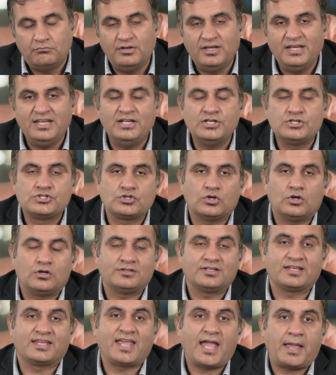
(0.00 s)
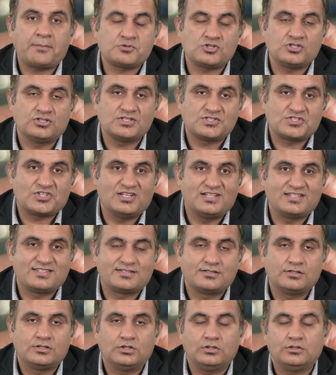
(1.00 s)
needs or the gaps in the
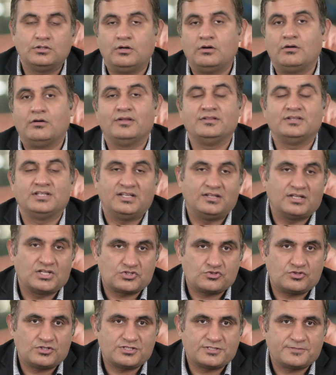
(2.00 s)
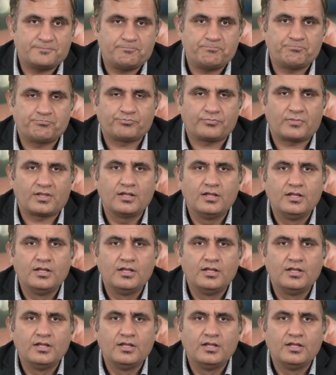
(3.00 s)
skills in the industries.